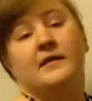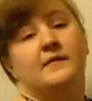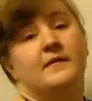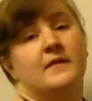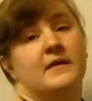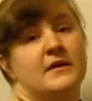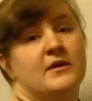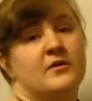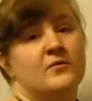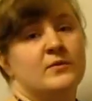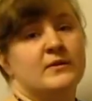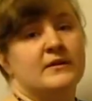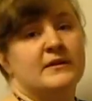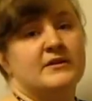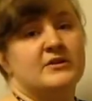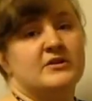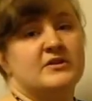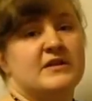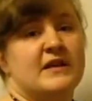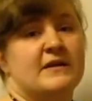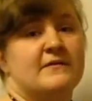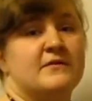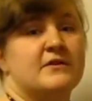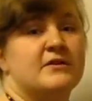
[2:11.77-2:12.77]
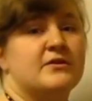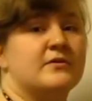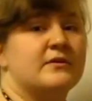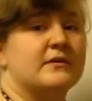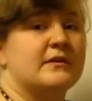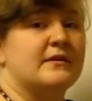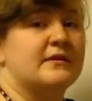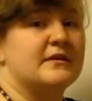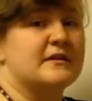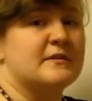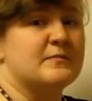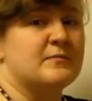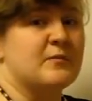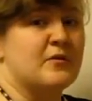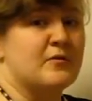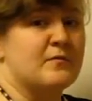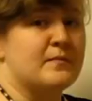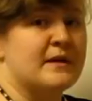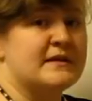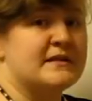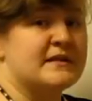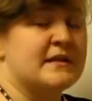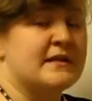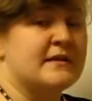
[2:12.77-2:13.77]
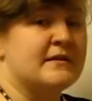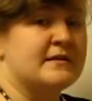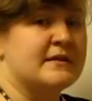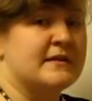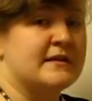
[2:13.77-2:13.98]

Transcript: that you really just have to do a little experimenting